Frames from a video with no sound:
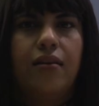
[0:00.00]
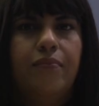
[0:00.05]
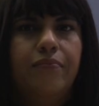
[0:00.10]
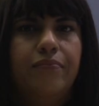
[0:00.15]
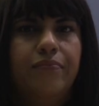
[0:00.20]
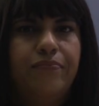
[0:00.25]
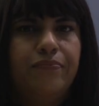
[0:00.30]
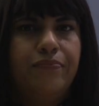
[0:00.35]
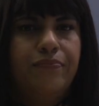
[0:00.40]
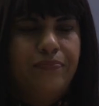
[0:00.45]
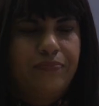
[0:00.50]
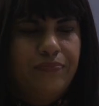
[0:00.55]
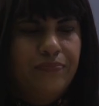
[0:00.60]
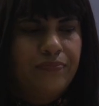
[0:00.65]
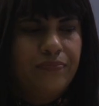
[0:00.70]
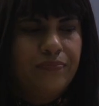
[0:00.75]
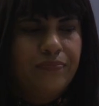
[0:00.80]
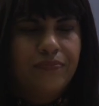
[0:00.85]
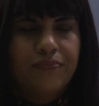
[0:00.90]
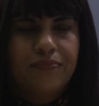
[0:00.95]
them.
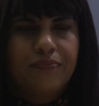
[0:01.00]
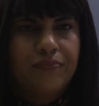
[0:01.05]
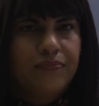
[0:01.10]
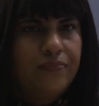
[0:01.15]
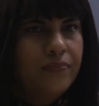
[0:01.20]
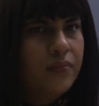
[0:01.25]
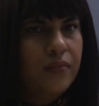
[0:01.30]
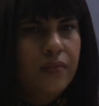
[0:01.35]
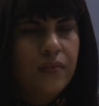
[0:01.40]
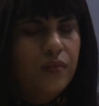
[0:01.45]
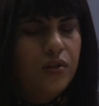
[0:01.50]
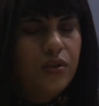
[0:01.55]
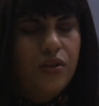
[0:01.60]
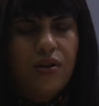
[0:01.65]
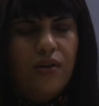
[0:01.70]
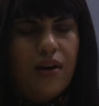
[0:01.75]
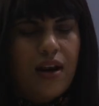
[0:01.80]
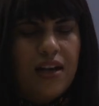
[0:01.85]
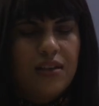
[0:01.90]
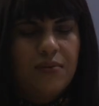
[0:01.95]

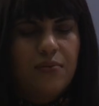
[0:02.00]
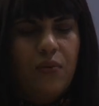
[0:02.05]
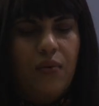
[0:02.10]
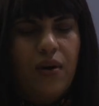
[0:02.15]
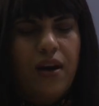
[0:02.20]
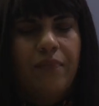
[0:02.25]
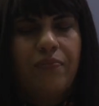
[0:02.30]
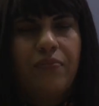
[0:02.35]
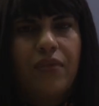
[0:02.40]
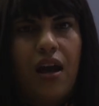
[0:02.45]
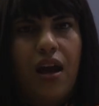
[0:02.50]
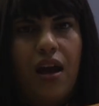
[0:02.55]
Don't ask me why.